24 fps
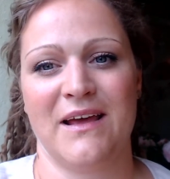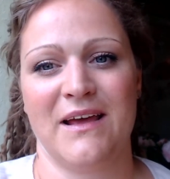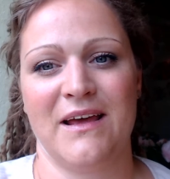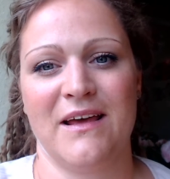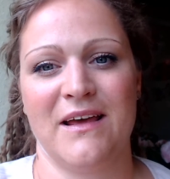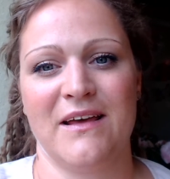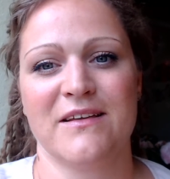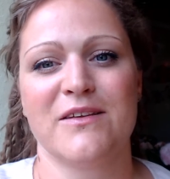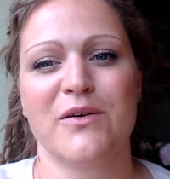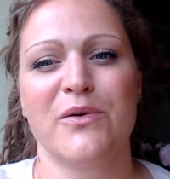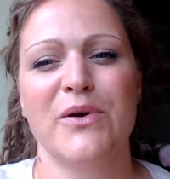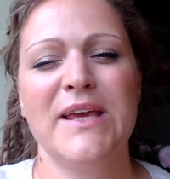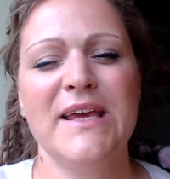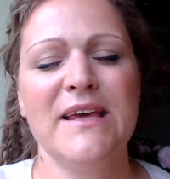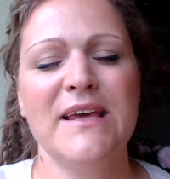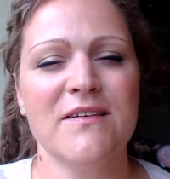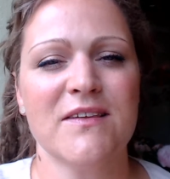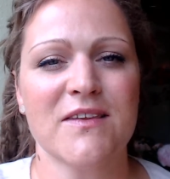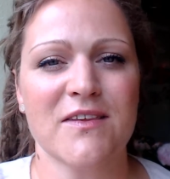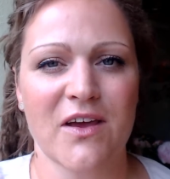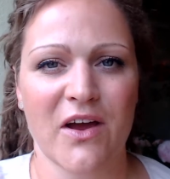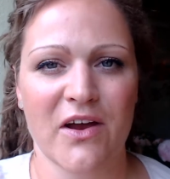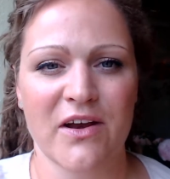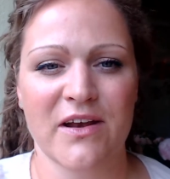So he's
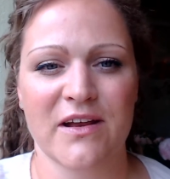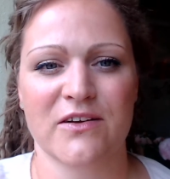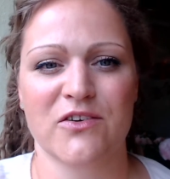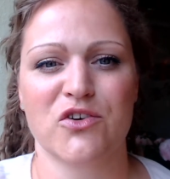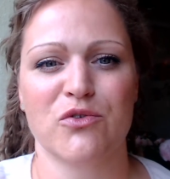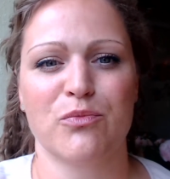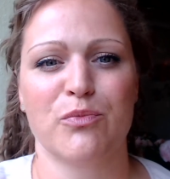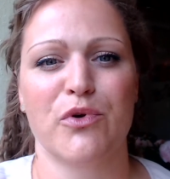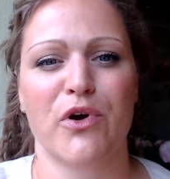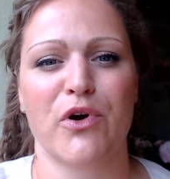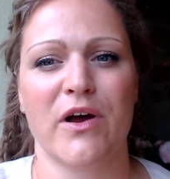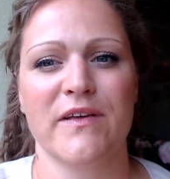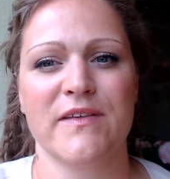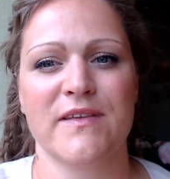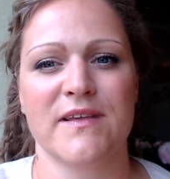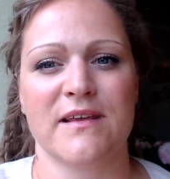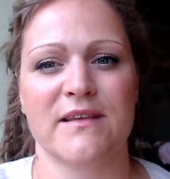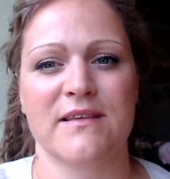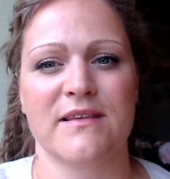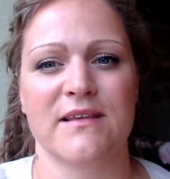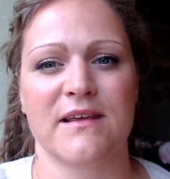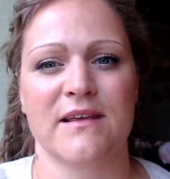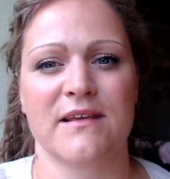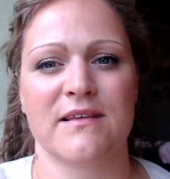starting to process
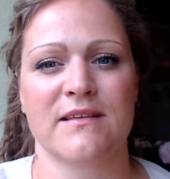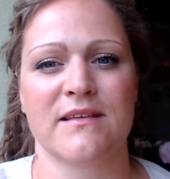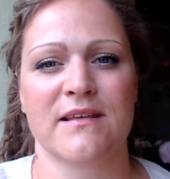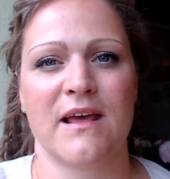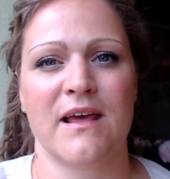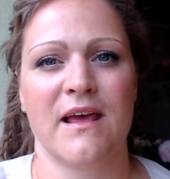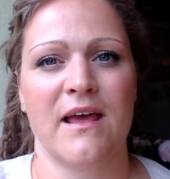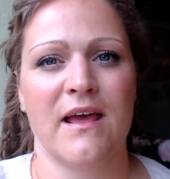this,